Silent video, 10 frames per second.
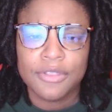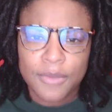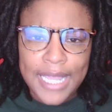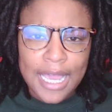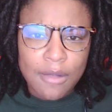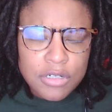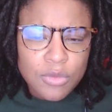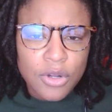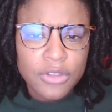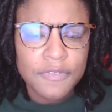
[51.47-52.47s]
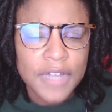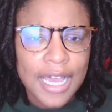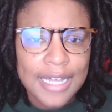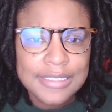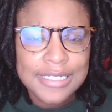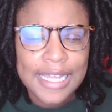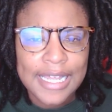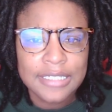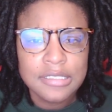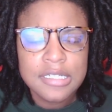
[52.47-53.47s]
3 hours worth of
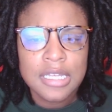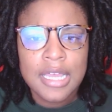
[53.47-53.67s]
content,